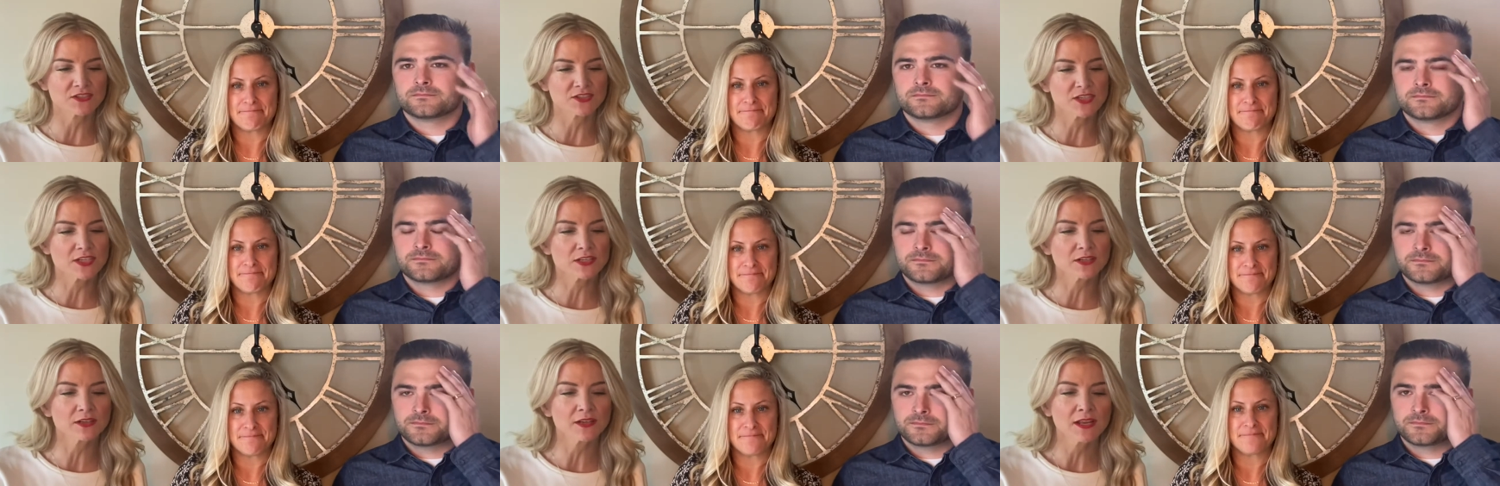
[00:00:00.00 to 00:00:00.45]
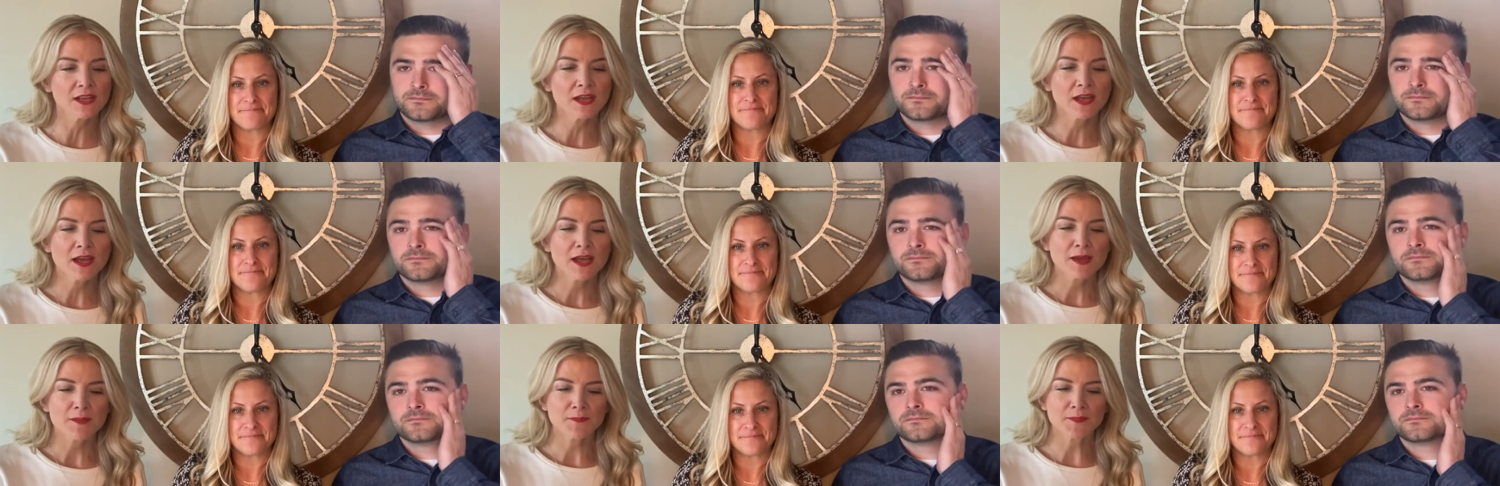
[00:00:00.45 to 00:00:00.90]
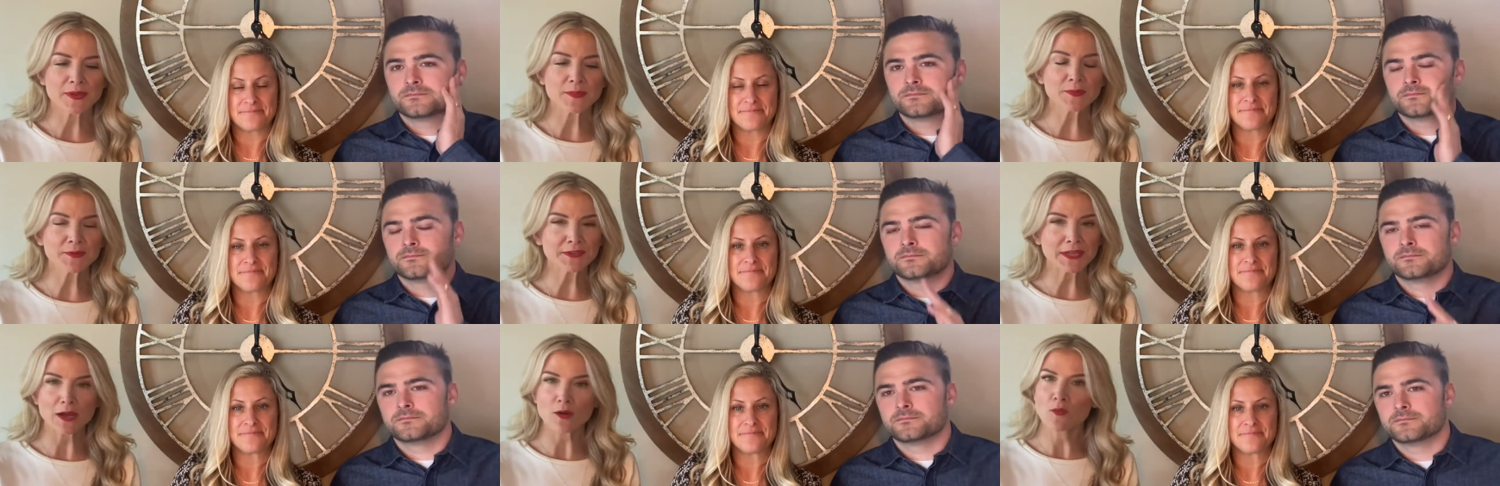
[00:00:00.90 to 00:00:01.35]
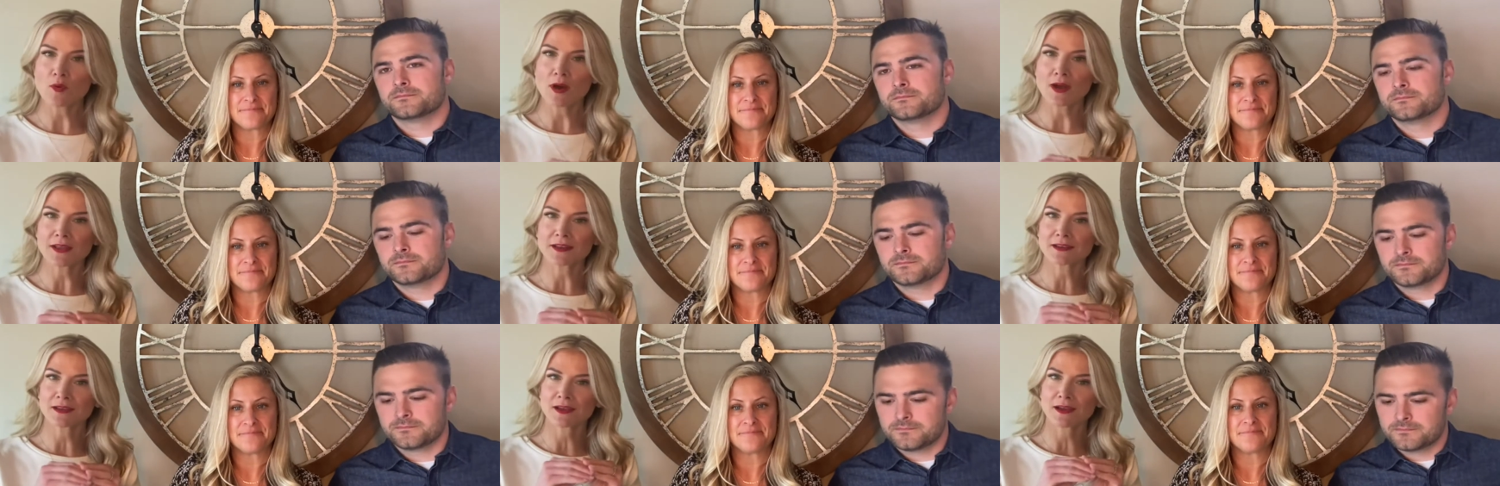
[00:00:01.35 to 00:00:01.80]
Speaker 1: year. People now
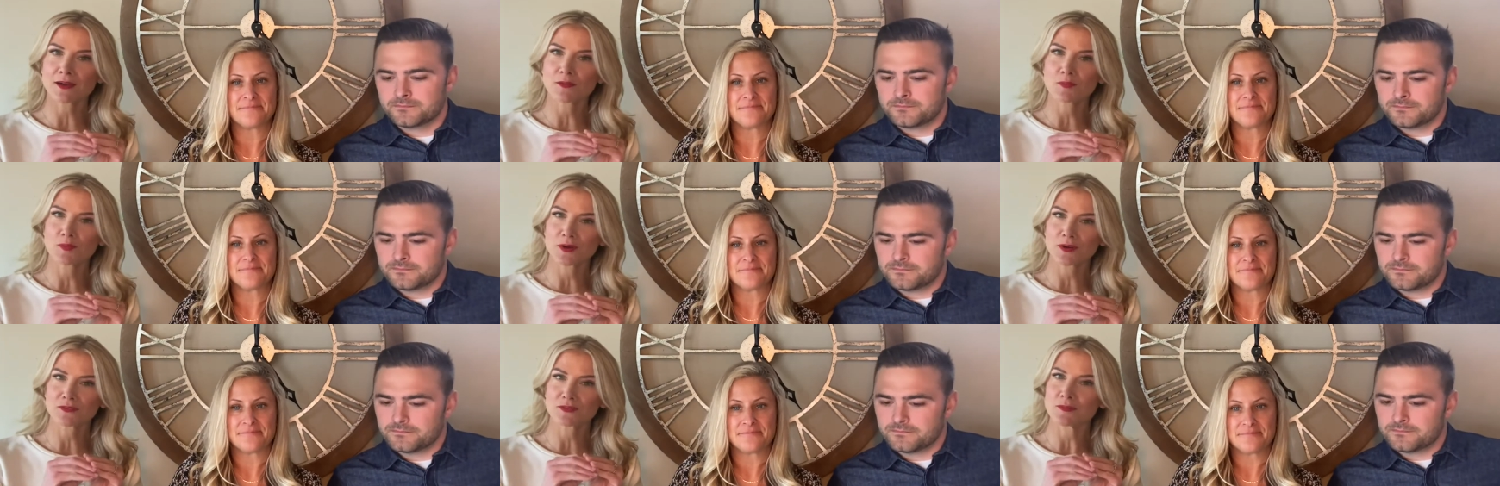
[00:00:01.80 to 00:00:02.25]
want a work from